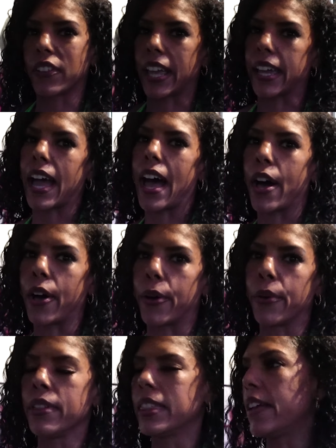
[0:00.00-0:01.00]
of like
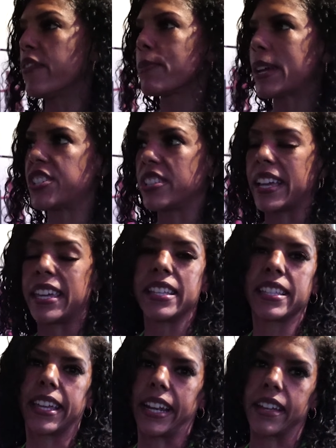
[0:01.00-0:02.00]
how the information that
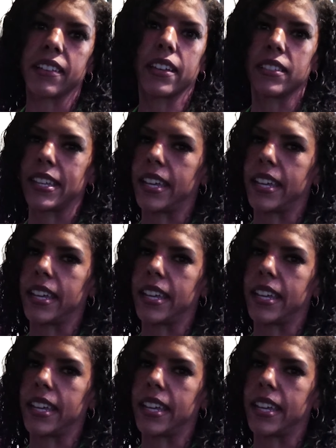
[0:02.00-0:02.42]
he's getting data-wise.